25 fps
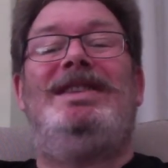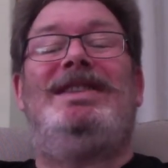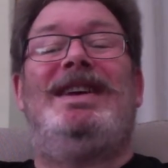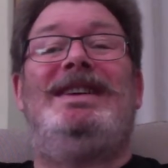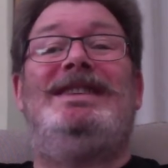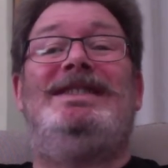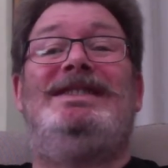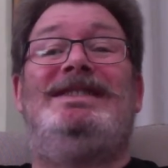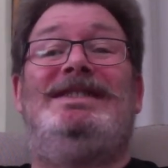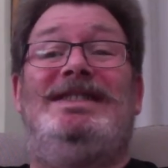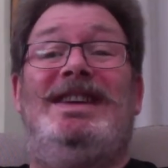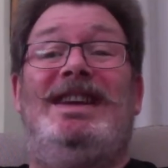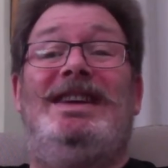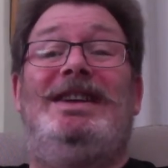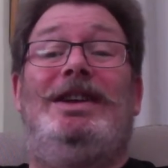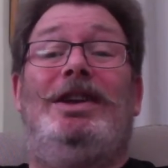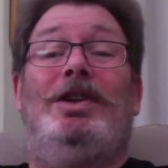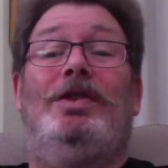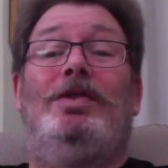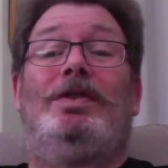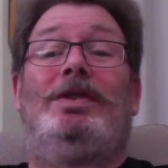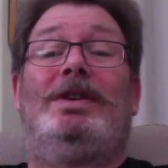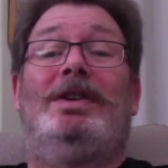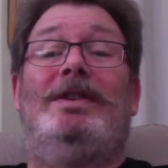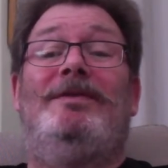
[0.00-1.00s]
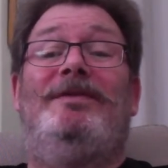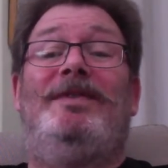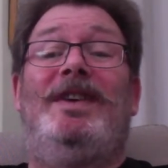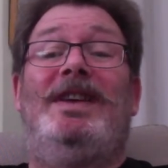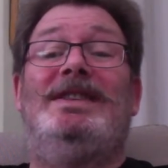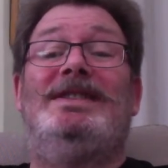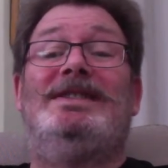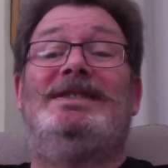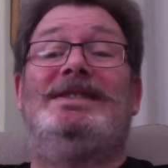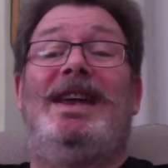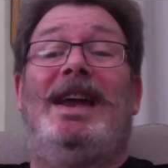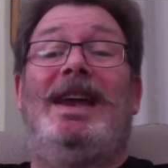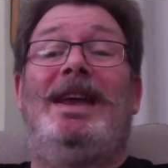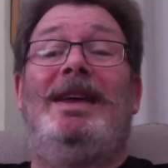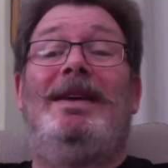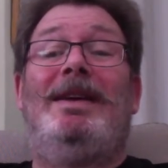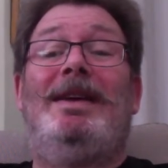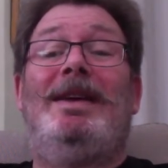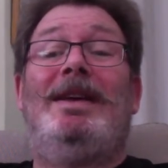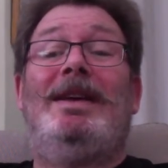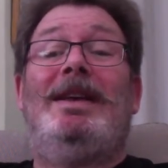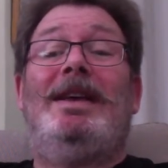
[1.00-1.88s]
they did look convincing.